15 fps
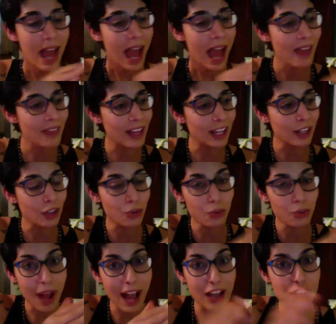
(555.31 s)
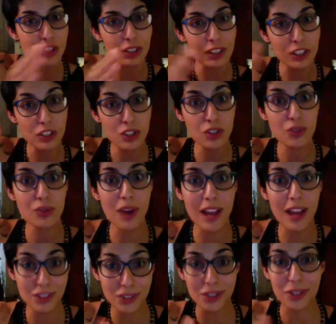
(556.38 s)
and they gradually
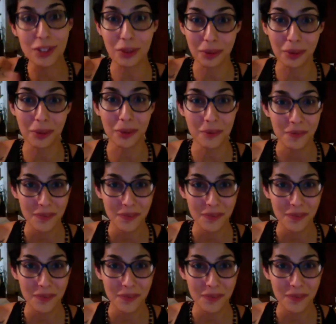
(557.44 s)
stretch you